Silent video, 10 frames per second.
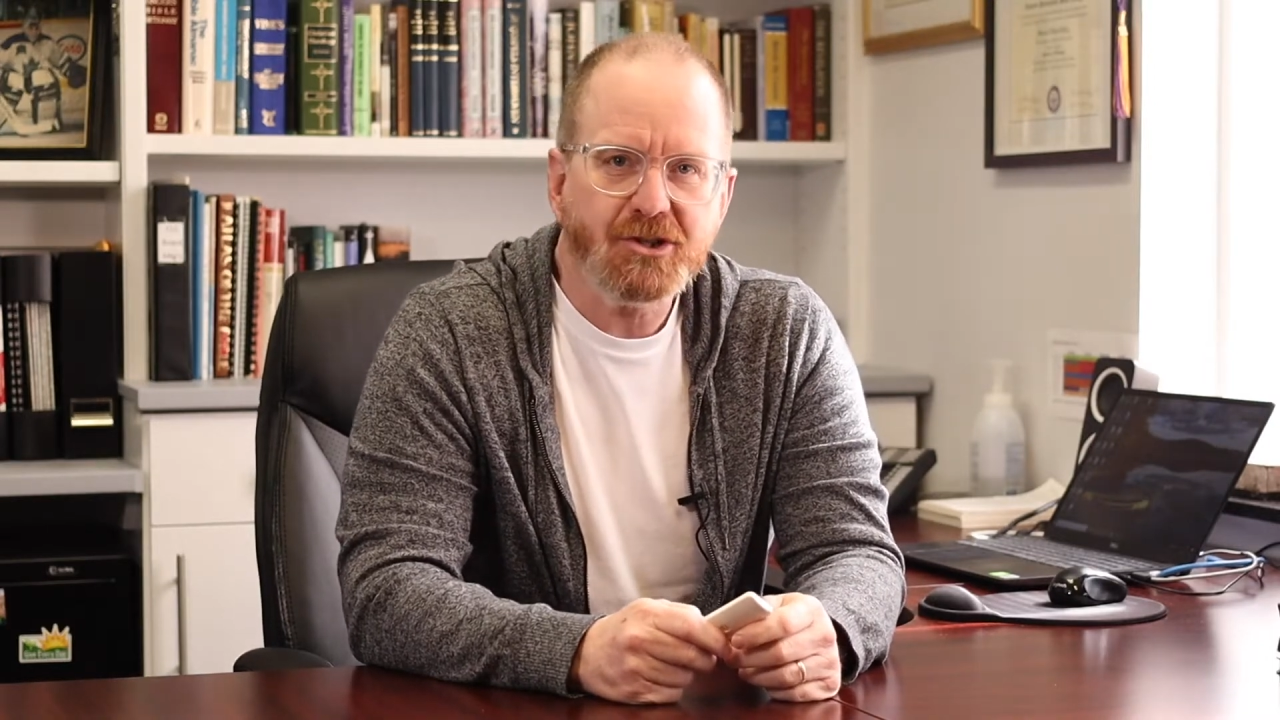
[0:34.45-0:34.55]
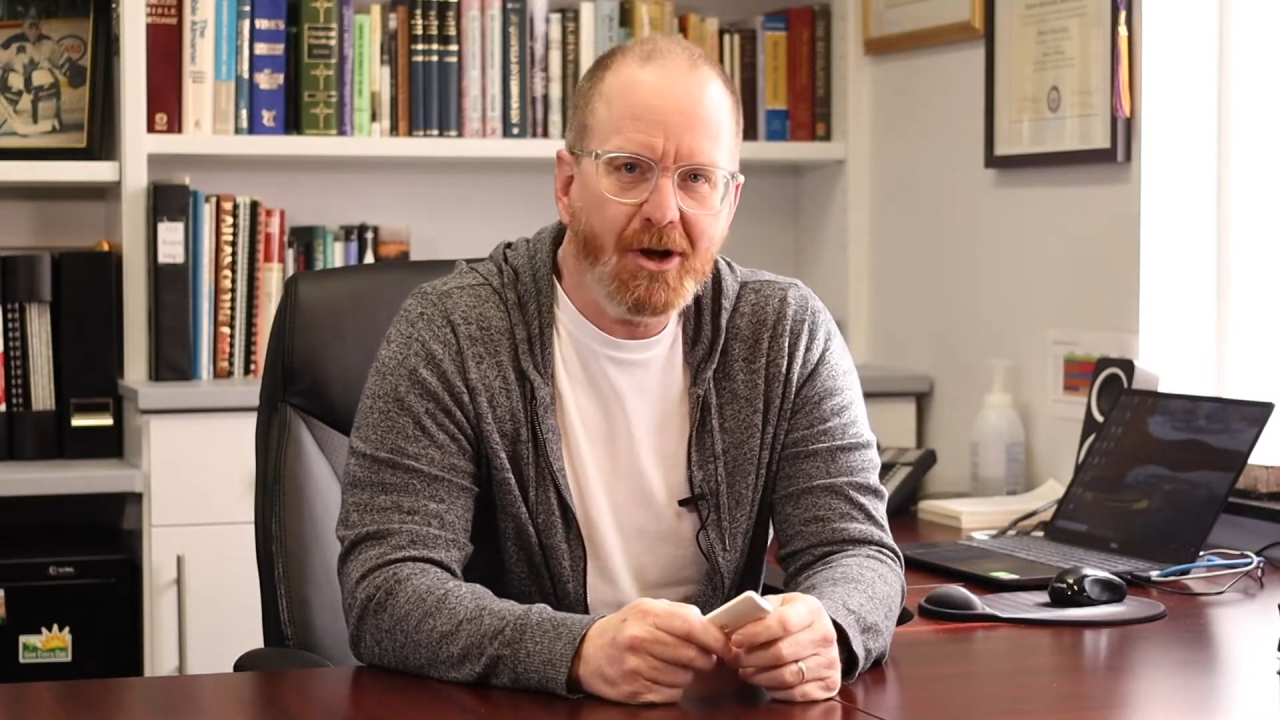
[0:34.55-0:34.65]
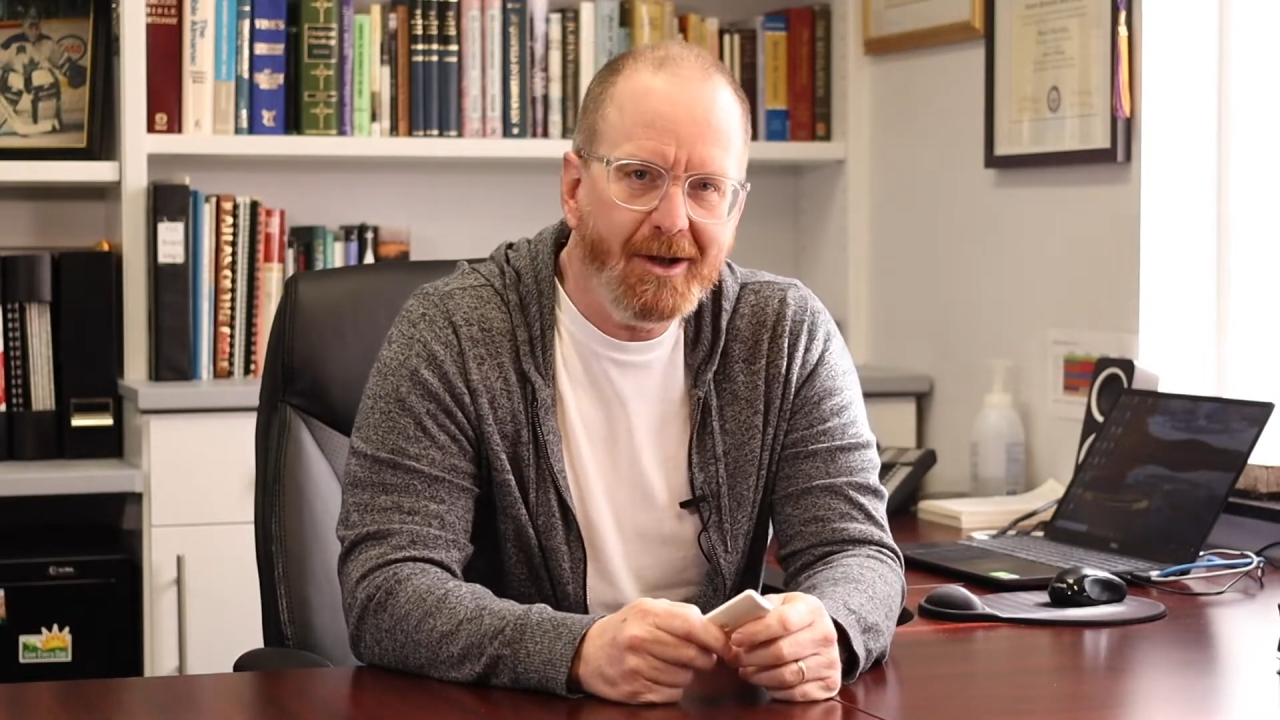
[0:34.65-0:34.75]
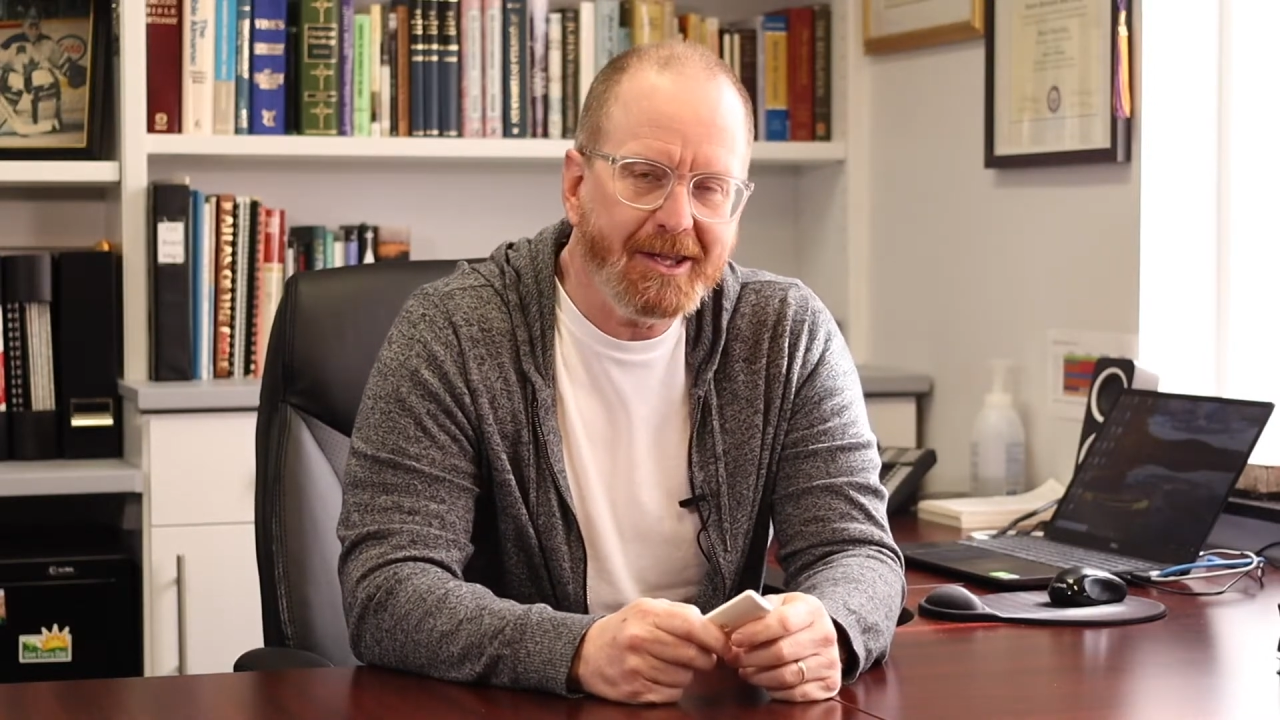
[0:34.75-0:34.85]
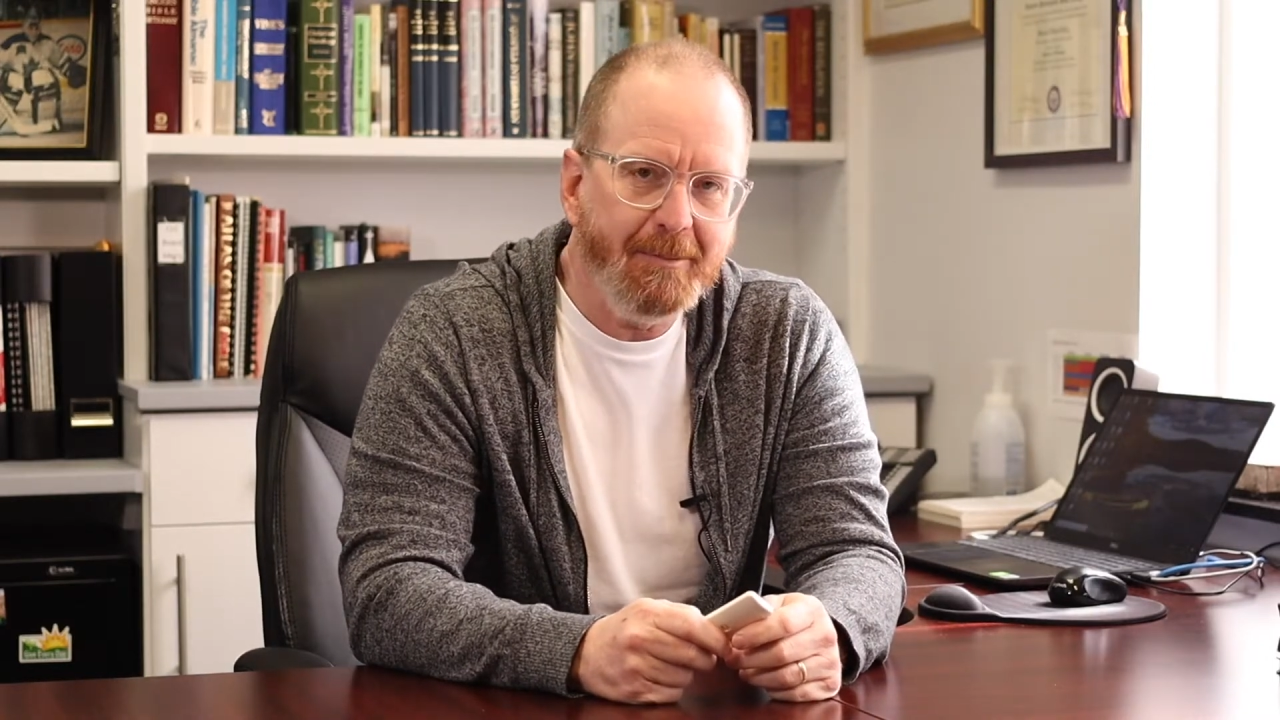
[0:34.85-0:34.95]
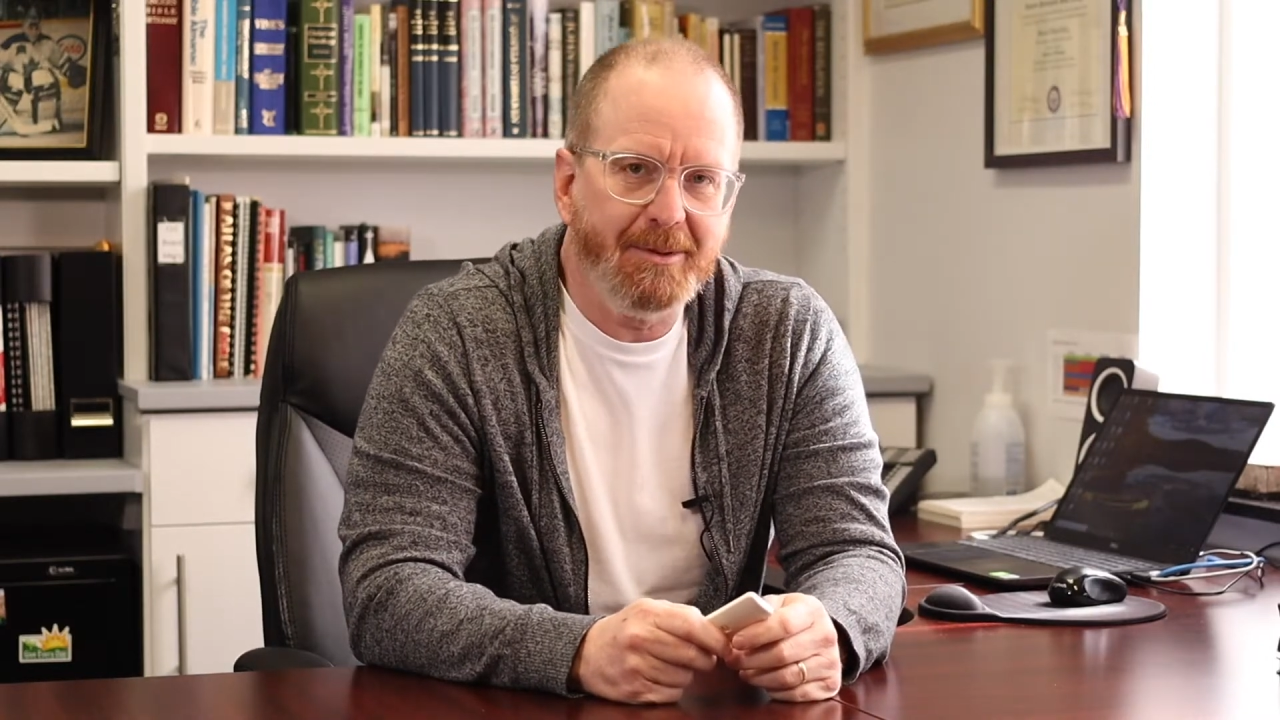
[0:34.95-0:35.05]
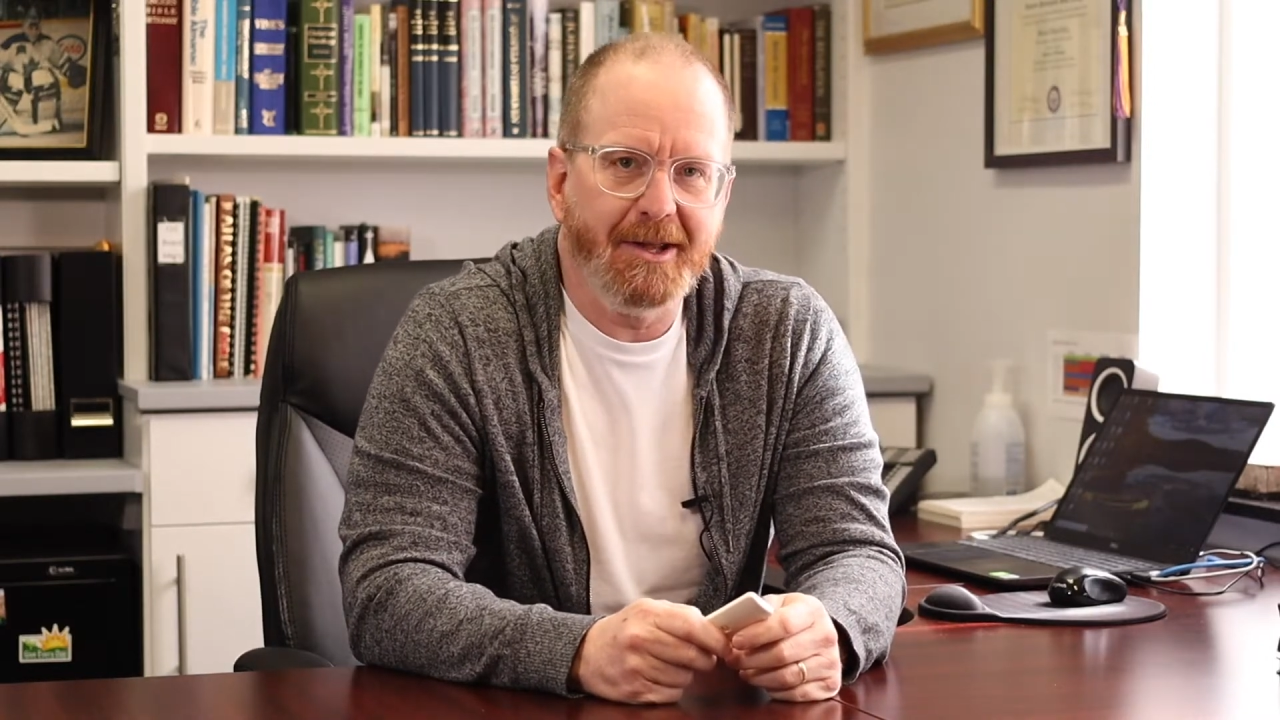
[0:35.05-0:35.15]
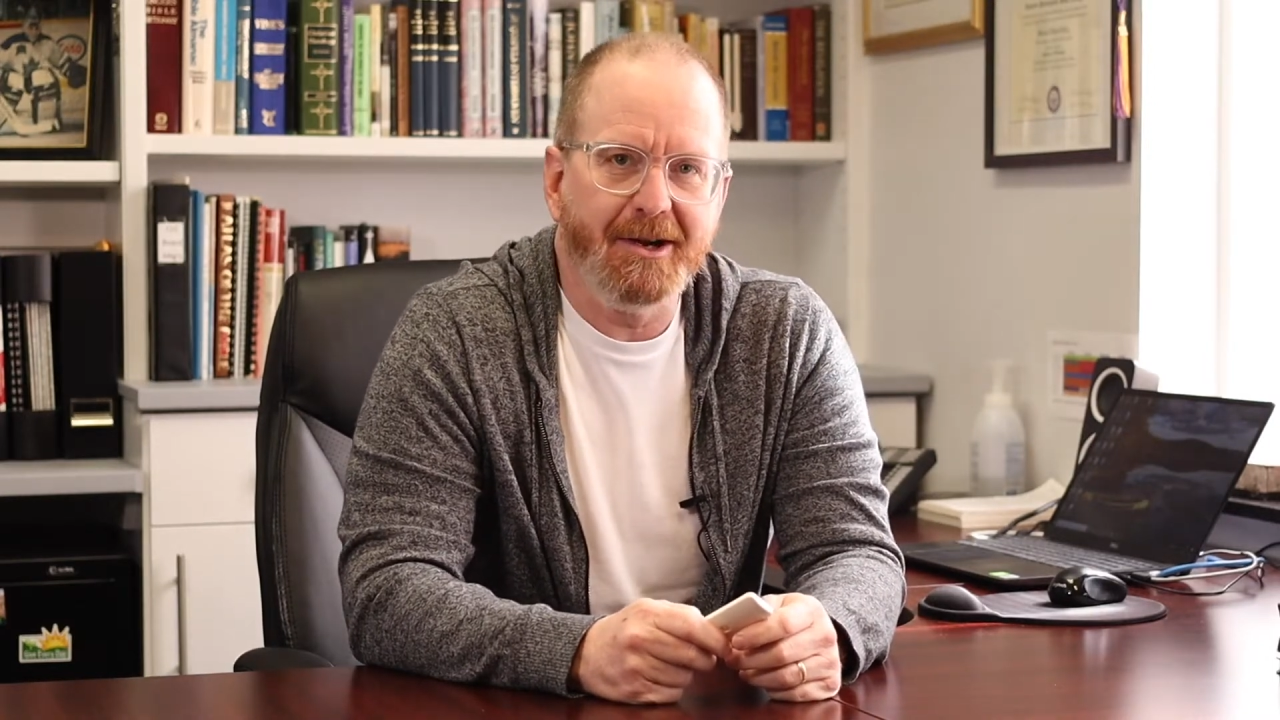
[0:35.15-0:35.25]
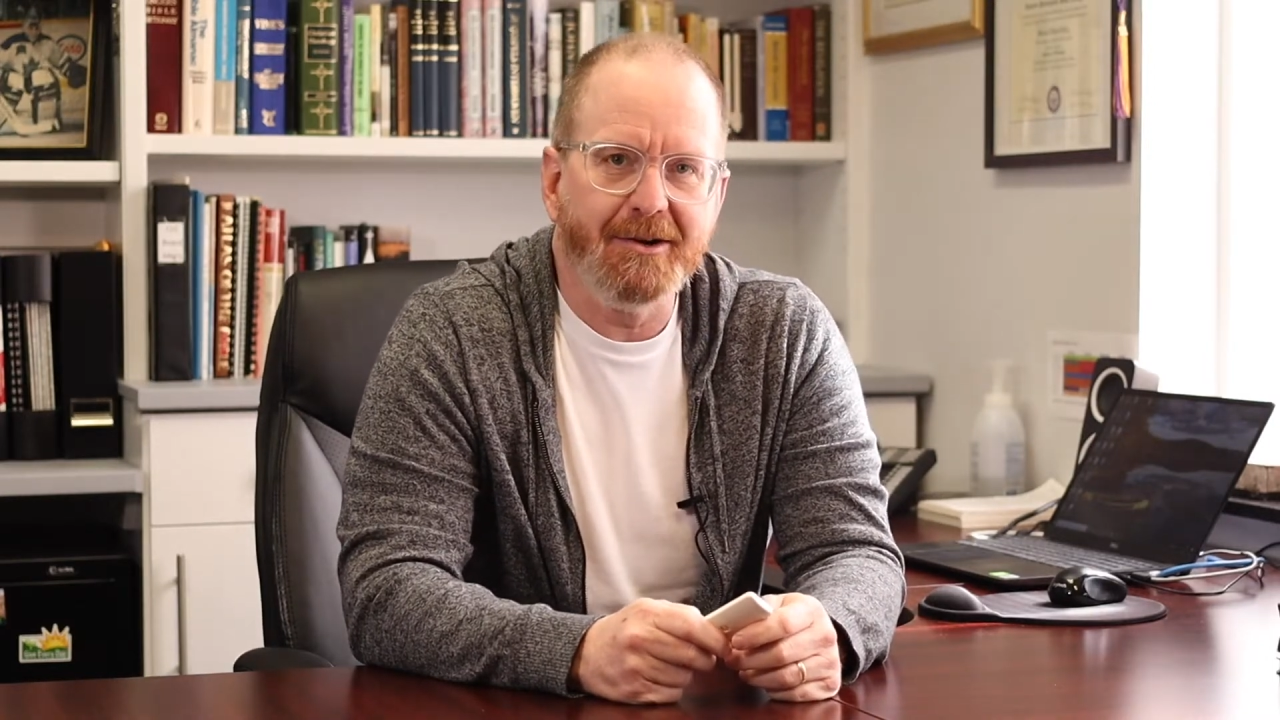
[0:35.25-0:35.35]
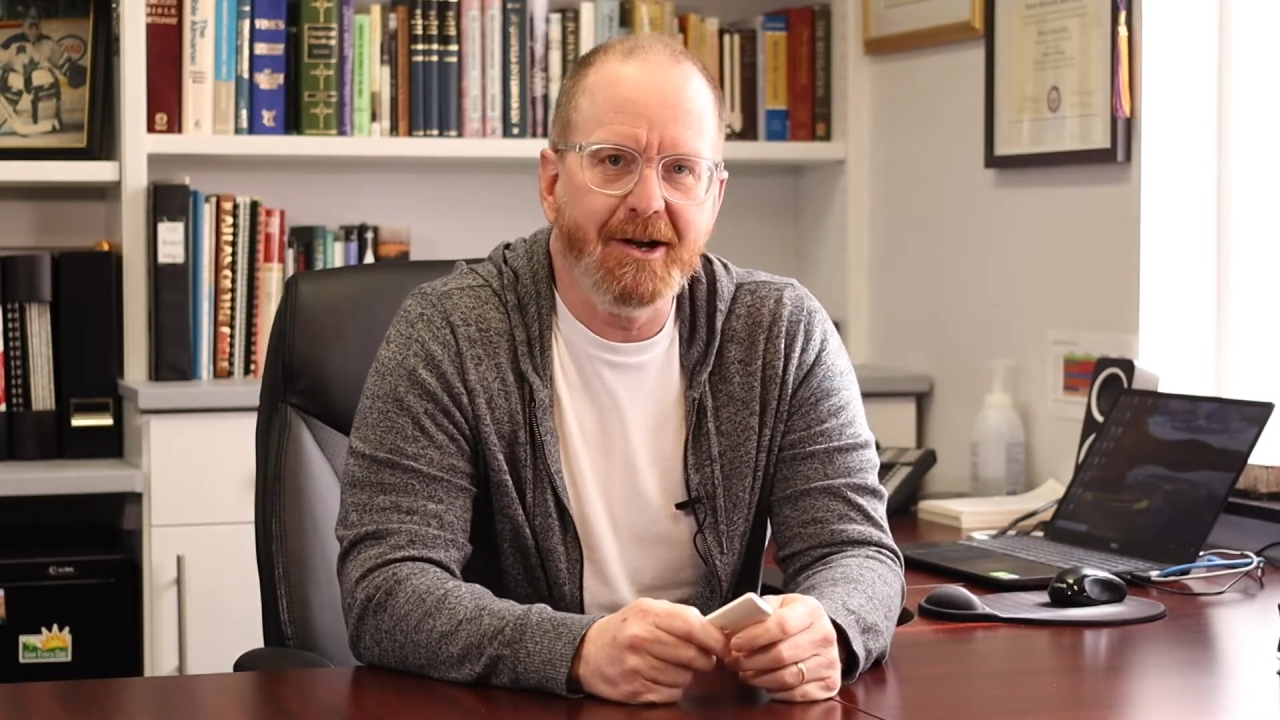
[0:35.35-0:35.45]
hockey player